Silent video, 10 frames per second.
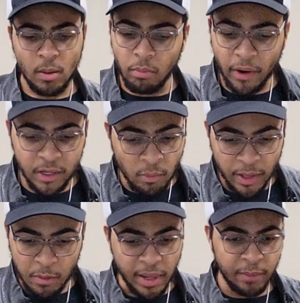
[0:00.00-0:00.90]
Boy, don't
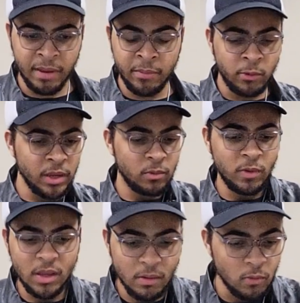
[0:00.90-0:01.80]
play with black people.
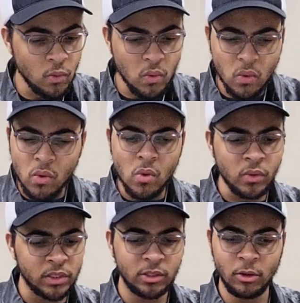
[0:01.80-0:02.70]
Ooh,
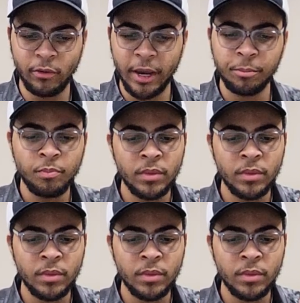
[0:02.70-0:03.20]
it's so great.